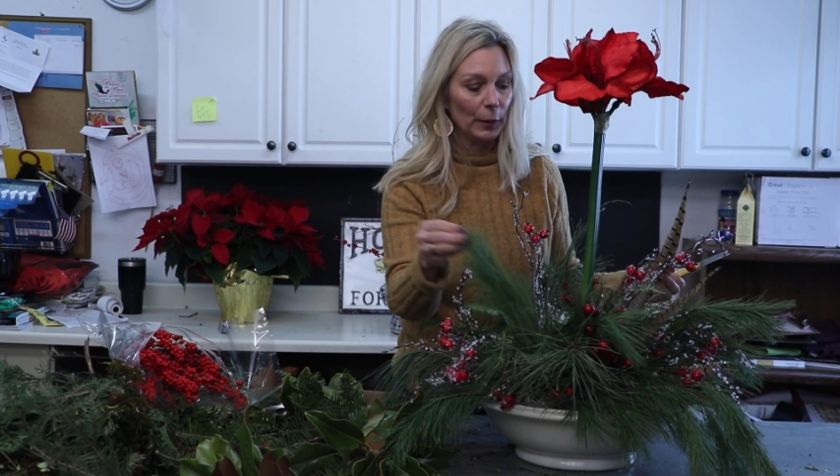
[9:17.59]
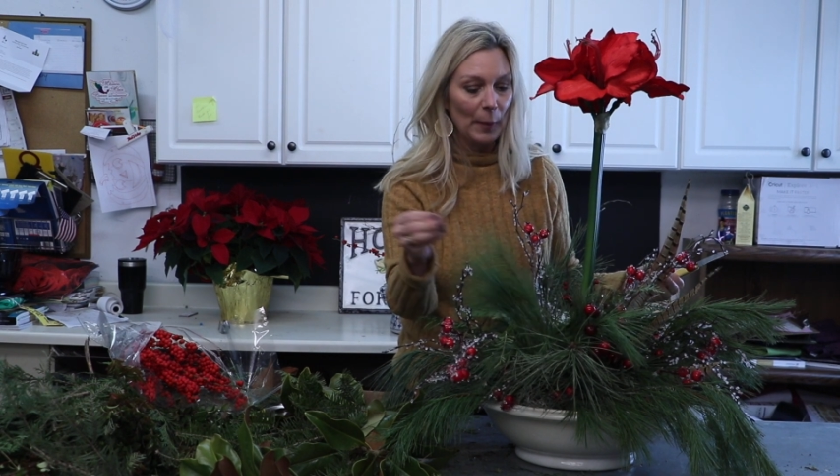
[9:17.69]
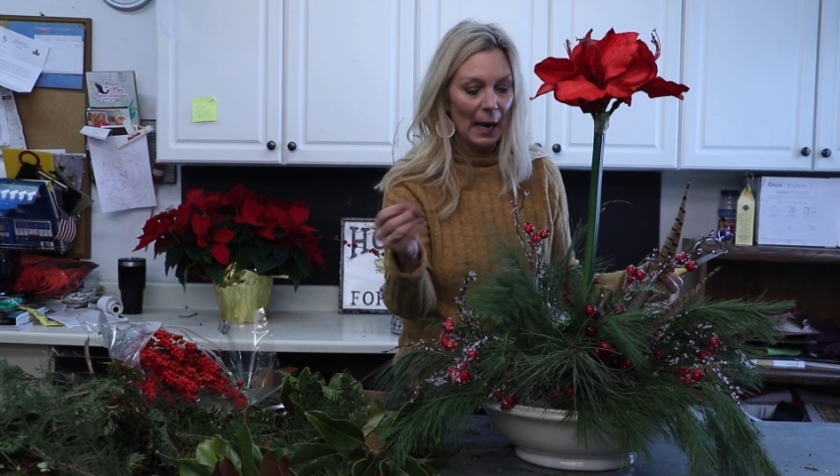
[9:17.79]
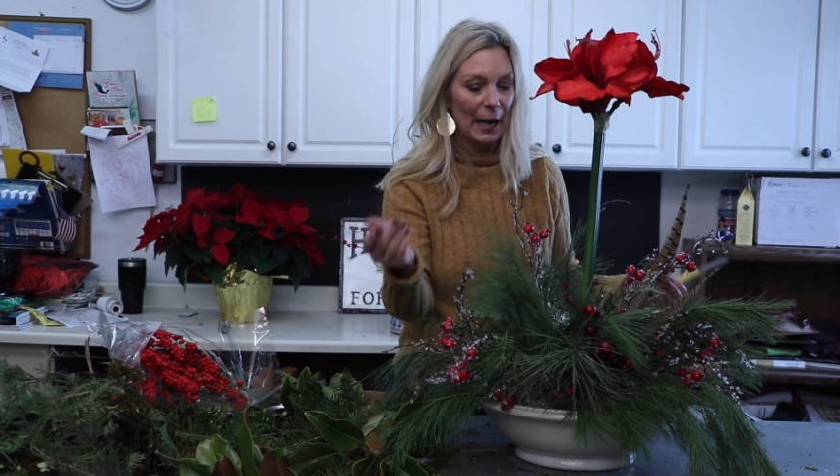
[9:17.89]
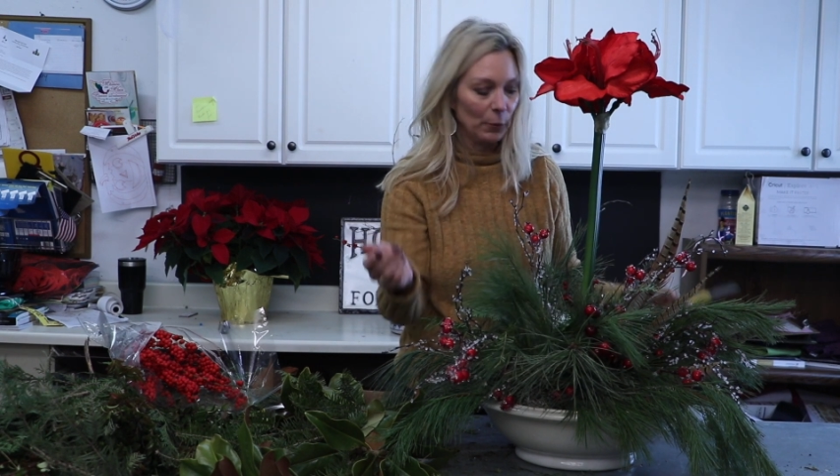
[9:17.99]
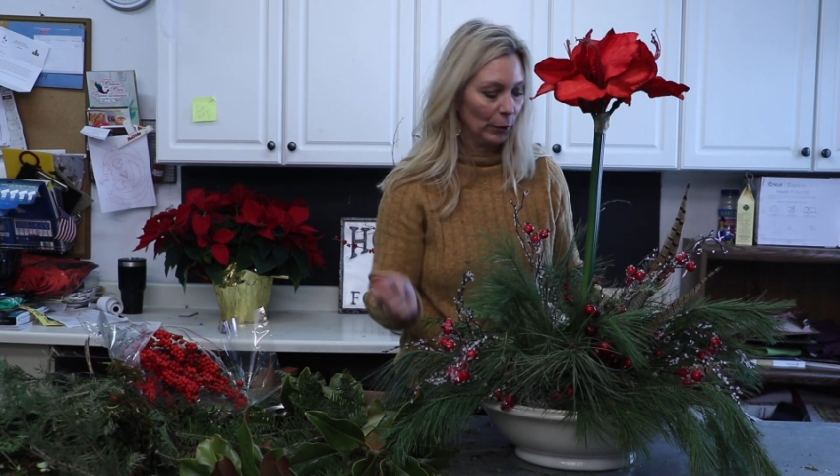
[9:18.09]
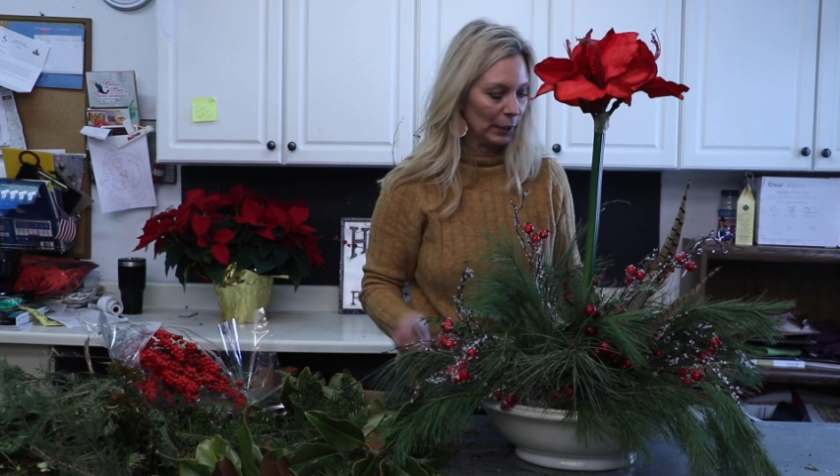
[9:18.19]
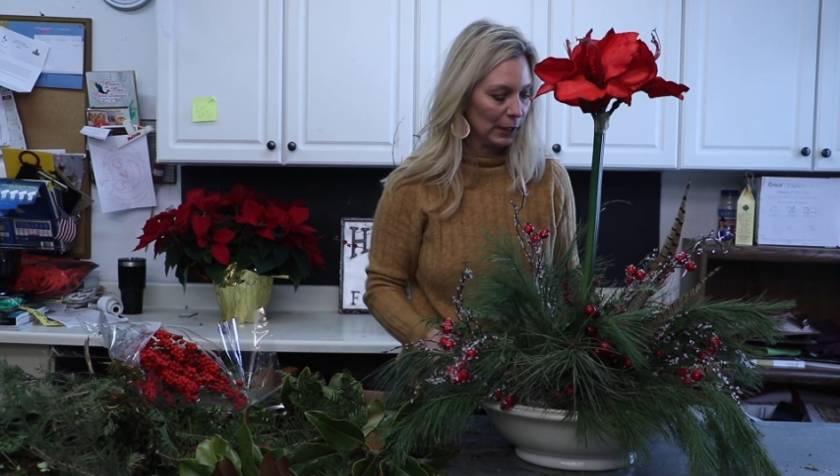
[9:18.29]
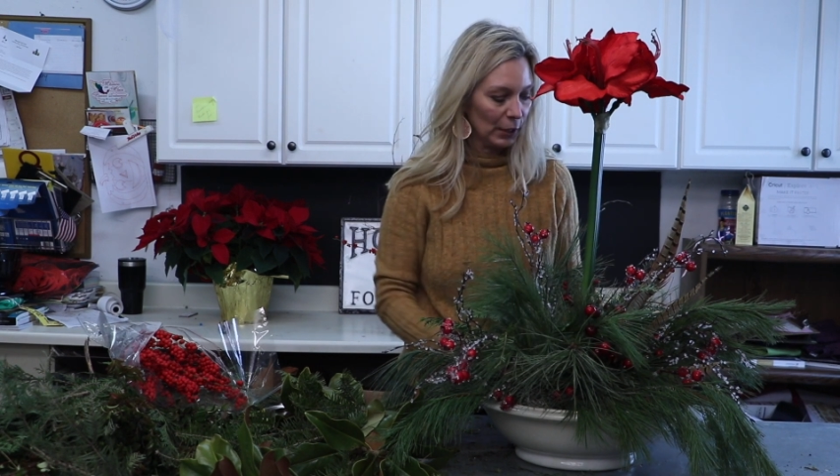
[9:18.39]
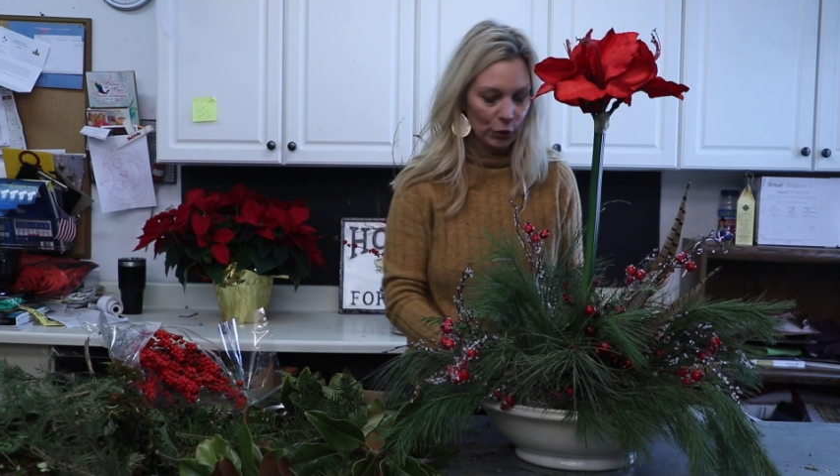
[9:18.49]
pine
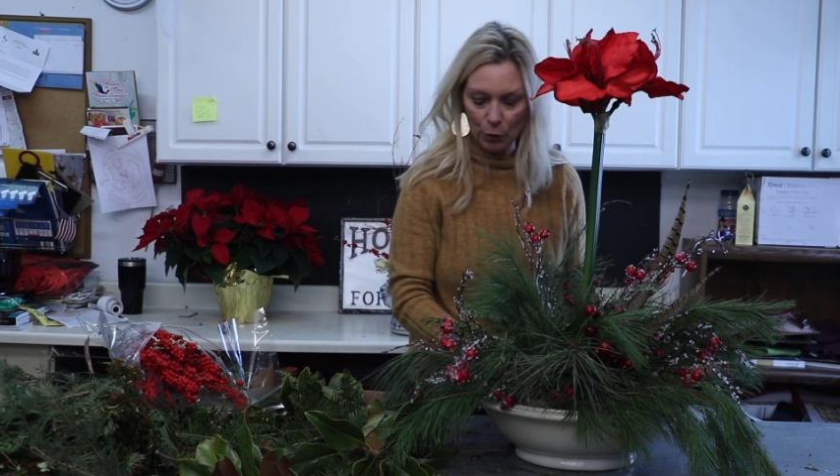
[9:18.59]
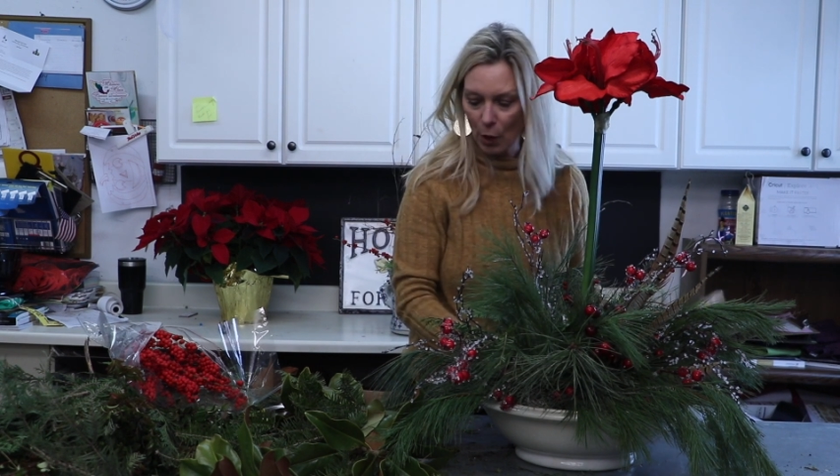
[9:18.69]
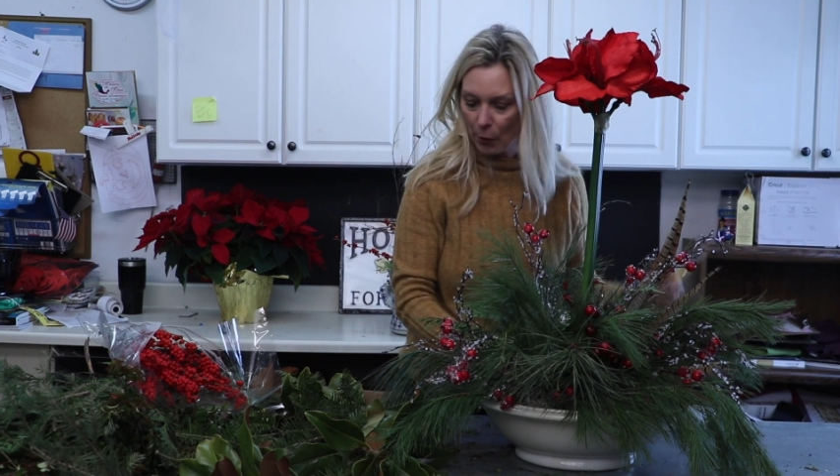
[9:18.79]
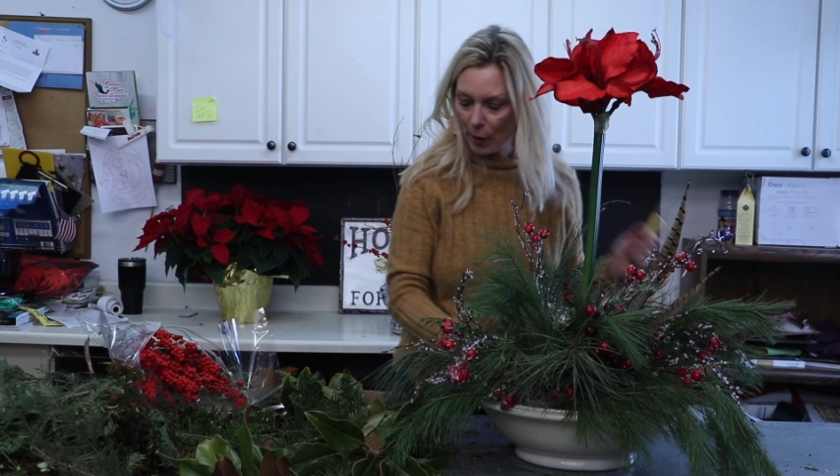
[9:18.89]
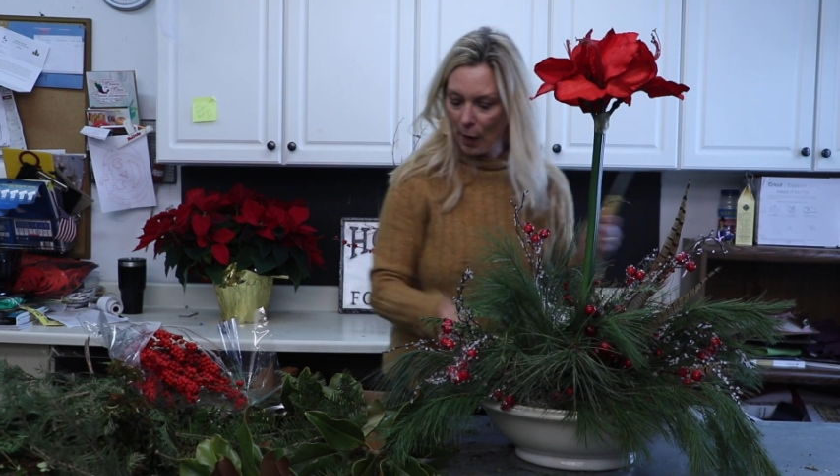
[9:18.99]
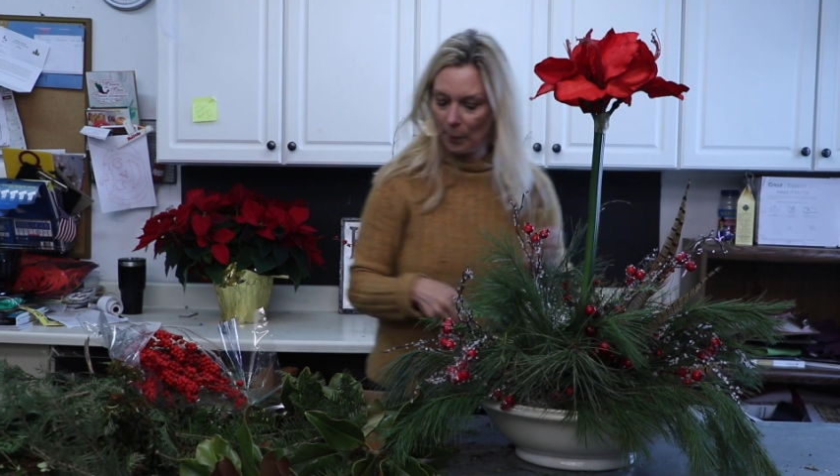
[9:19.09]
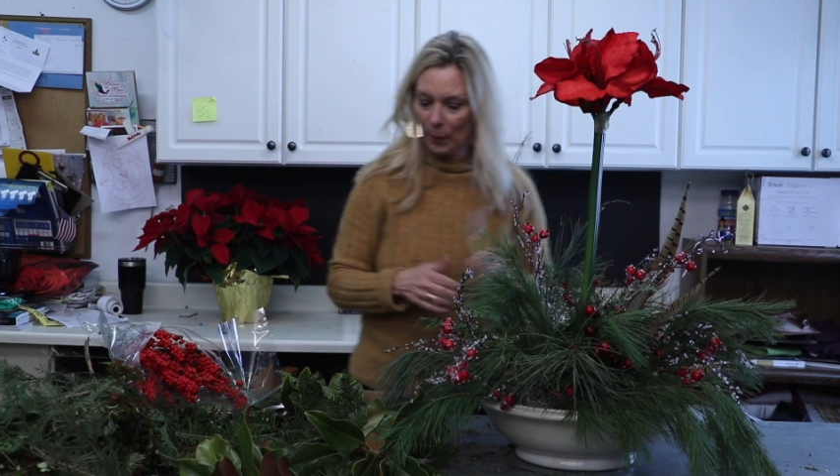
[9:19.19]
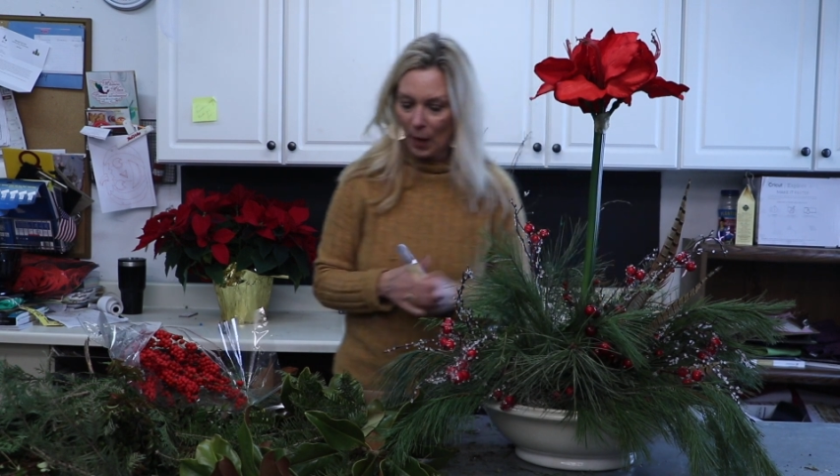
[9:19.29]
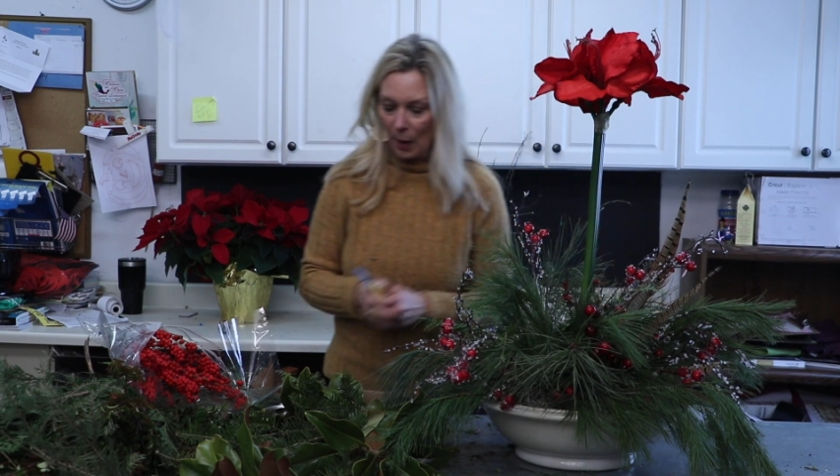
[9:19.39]
really does draw up.